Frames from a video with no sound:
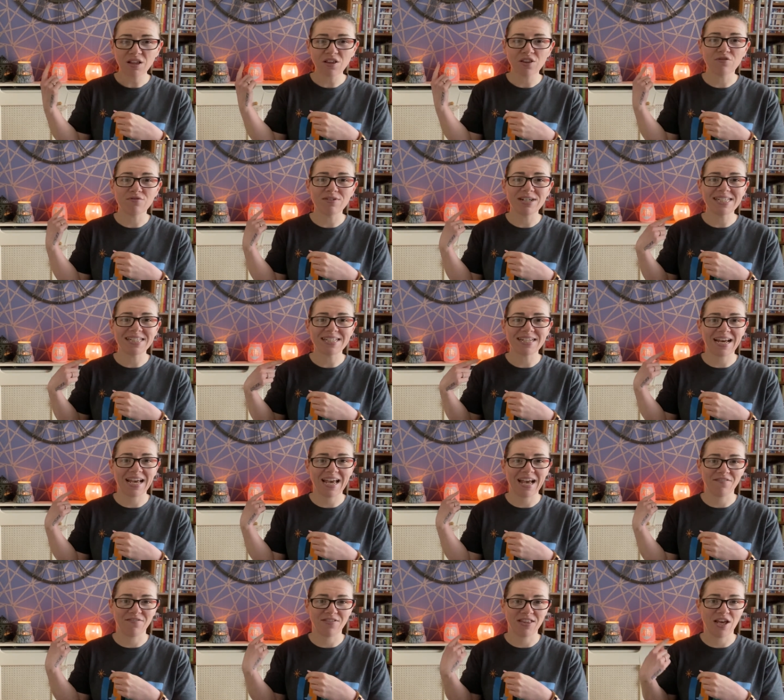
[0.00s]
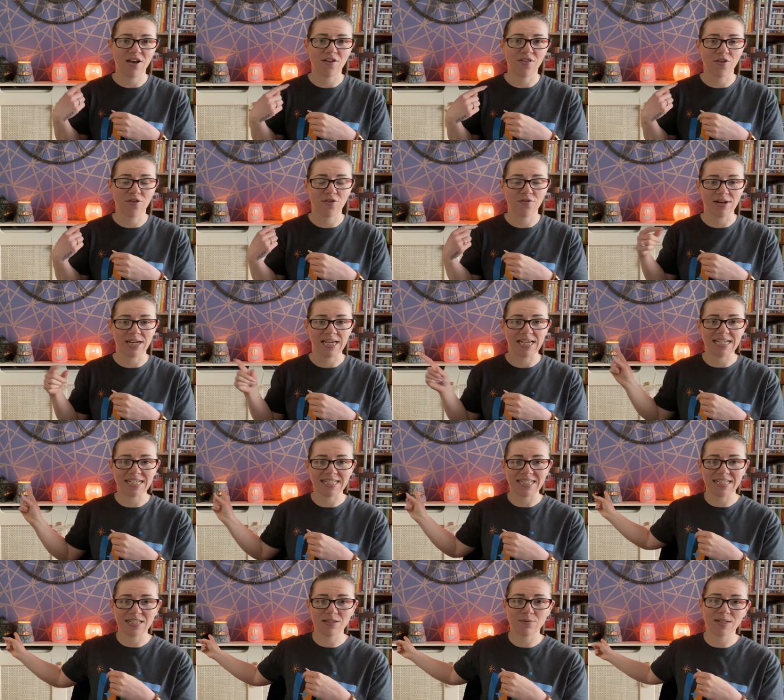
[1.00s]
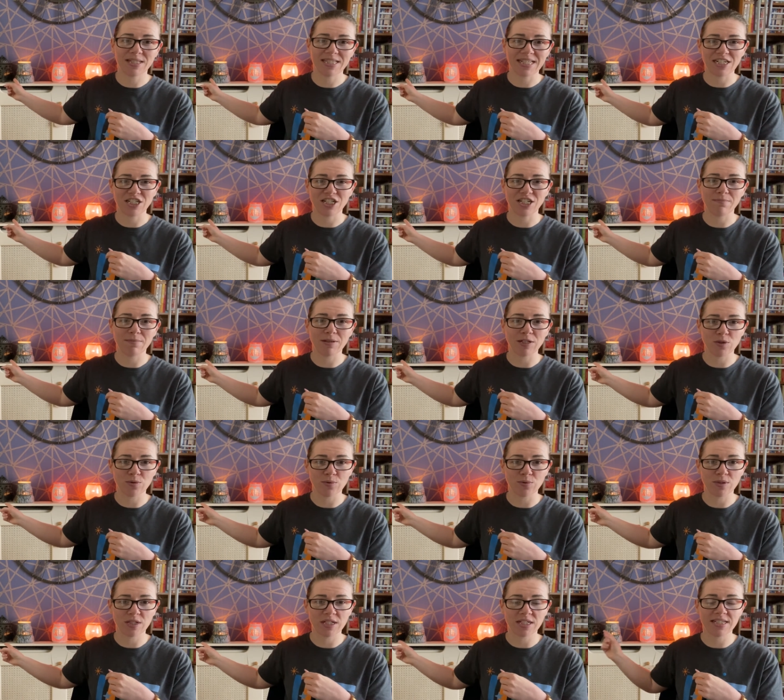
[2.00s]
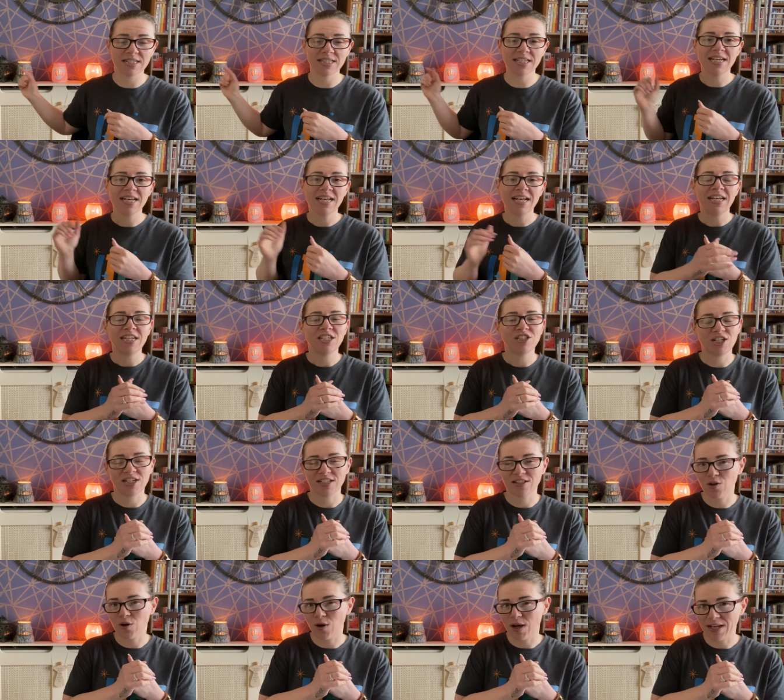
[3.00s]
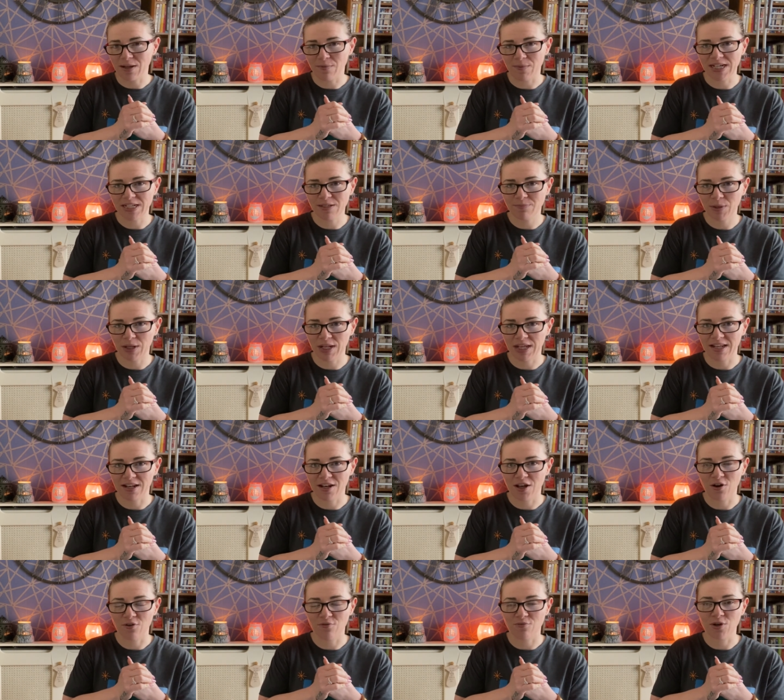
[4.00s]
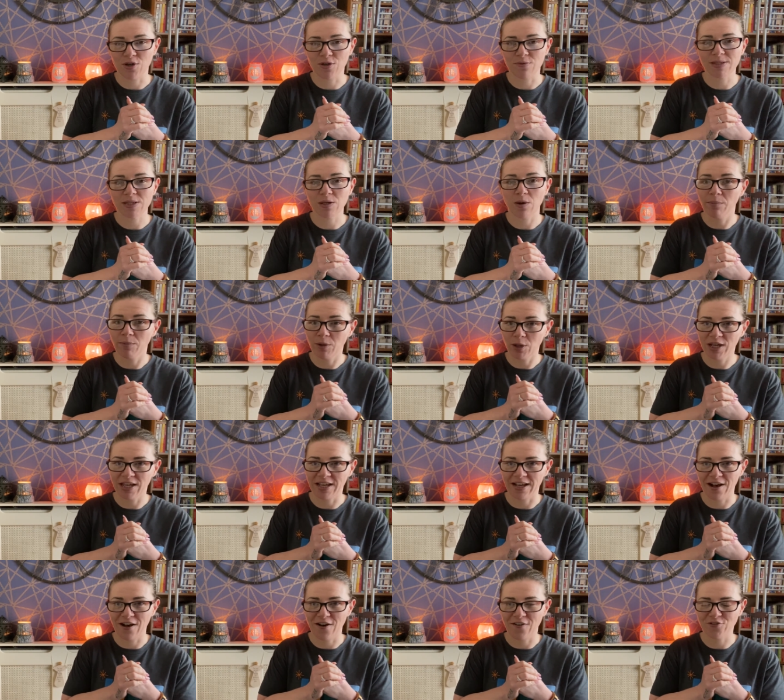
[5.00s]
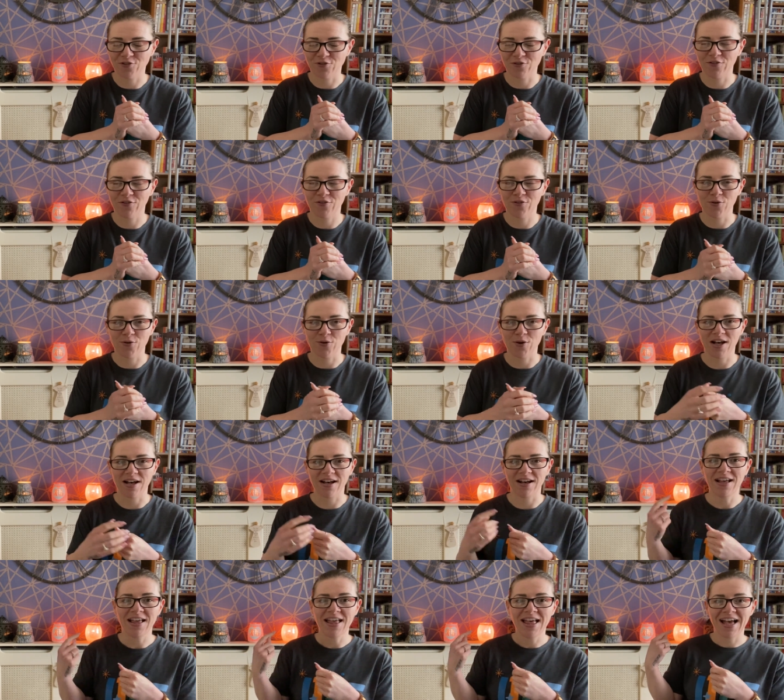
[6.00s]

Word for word: The reason I have the other three is this one's actually my daughter's. She hasn't got anywhere to put it in her room, so I'm looking after it for her.